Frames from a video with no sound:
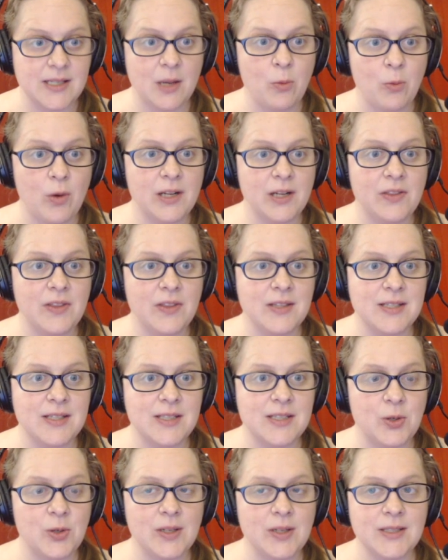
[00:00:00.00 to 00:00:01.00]
I wanted the
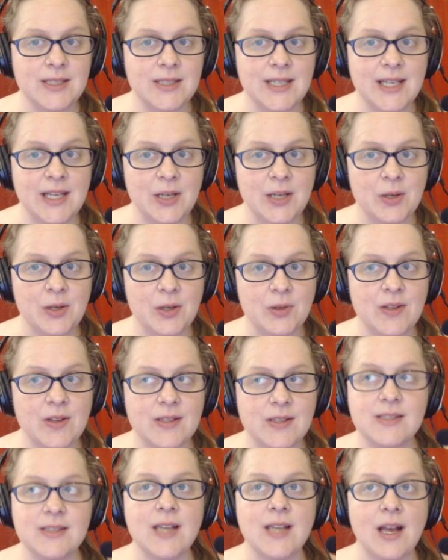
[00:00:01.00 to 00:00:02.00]
student to hear the
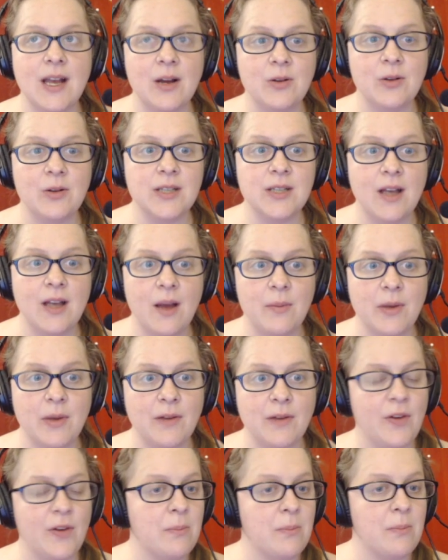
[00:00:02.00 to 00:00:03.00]
sound coming
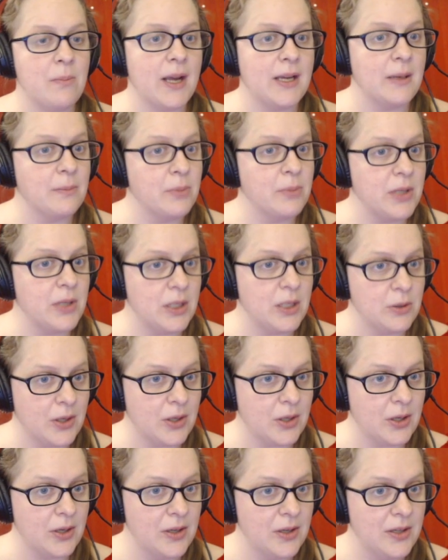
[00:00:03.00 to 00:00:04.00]
from my
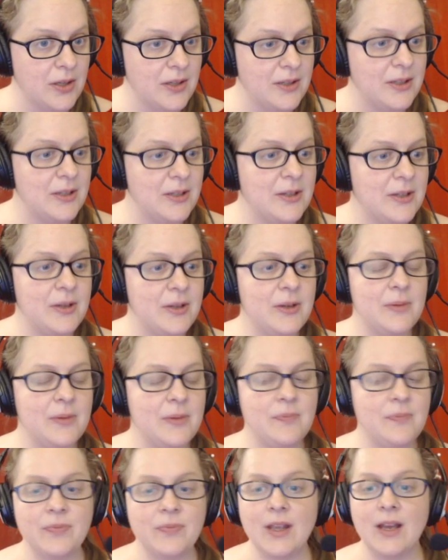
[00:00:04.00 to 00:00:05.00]
computer.
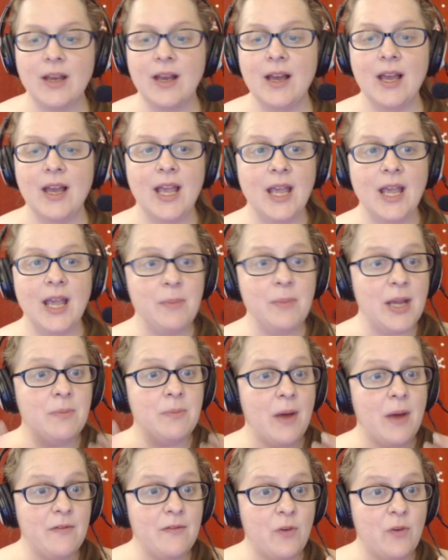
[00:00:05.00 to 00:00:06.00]
It made
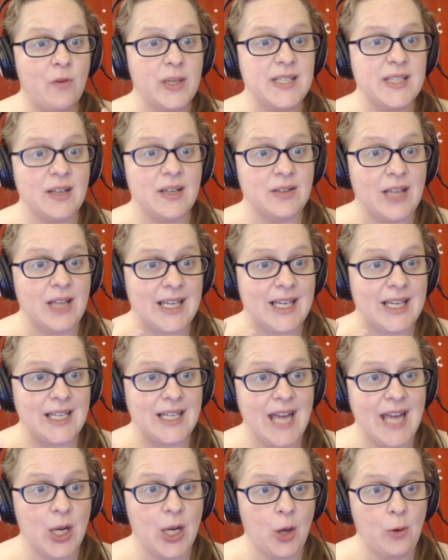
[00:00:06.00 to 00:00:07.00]
my voice sound like an
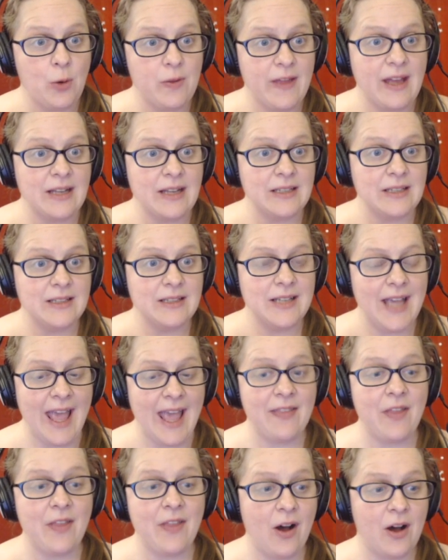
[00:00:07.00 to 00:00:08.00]
echo then,
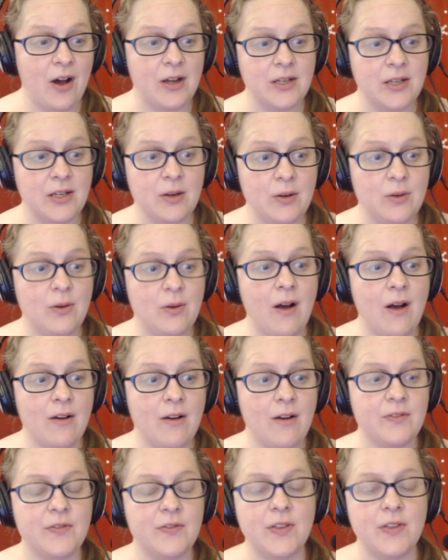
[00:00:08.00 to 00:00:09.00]
and the audio
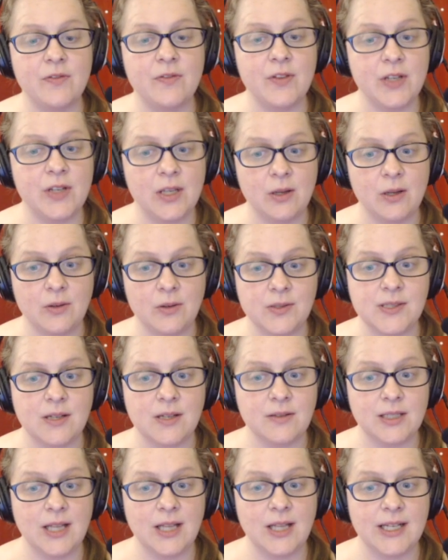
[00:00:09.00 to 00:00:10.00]
of the video
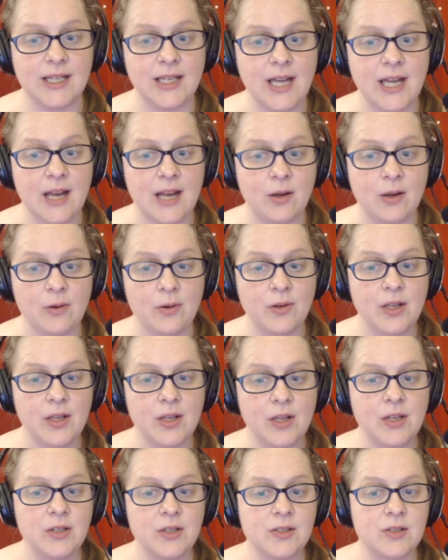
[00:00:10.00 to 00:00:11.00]
sounded like an echo.
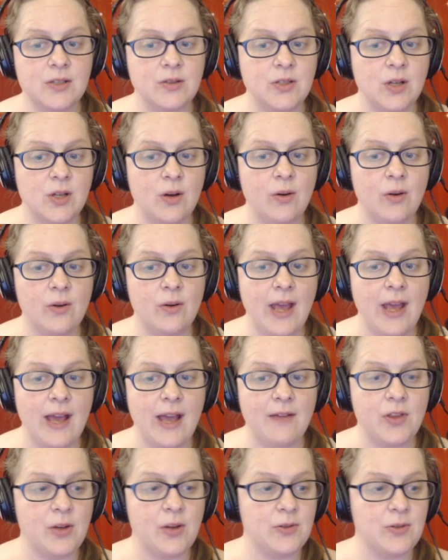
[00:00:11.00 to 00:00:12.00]
So don't
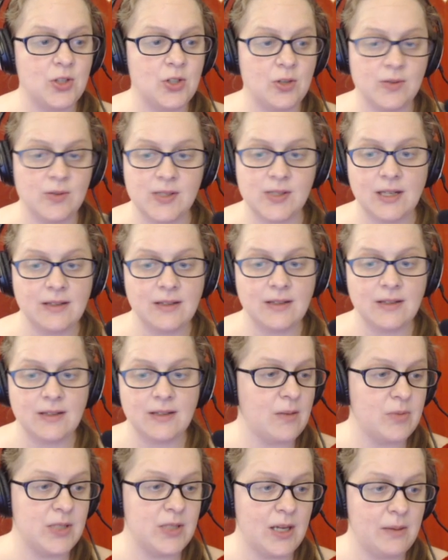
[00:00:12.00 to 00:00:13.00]
have those chosen at
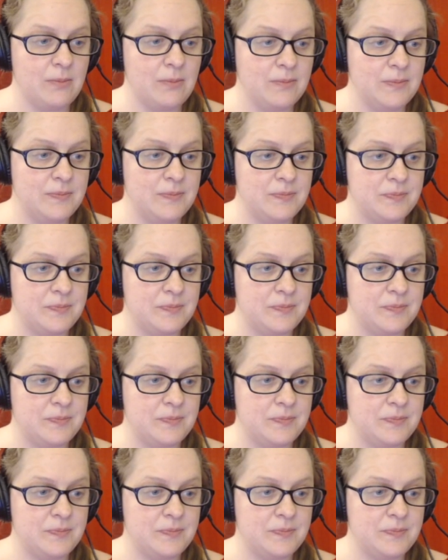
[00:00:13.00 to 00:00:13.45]
the same time.